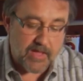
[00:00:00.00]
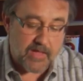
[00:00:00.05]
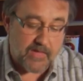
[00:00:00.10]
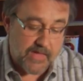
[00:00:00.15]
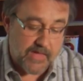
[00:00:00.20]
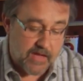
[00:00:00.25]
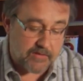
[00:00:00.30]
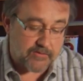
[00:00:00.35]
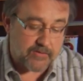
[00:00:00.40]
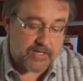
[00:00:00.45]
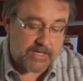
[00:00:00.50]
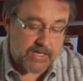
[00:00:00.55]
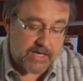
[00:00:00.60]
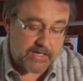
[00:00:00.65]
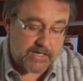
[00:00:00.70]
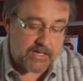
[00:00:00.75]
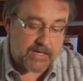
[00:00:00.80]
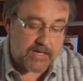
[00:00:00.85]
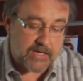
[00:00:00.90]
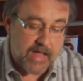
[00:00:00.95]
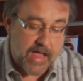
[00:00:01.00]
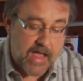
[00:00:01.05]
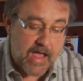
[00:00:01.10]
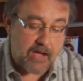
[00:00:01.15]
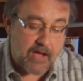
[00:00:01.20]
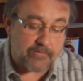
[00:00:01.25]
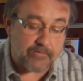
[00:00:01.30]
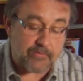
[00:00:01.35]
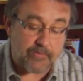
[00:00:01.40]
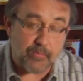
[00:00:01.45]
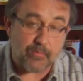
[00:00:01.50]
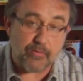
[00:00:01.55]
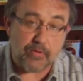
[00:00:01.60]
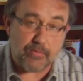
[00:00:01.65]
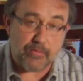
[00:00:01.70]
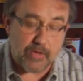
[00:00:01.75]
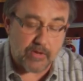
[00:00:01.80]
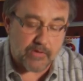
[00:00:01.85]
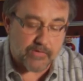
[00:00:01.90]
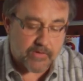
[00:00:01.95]
and they actually cut it in after the
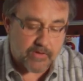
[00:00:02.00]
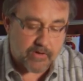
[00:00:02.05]
premiere at the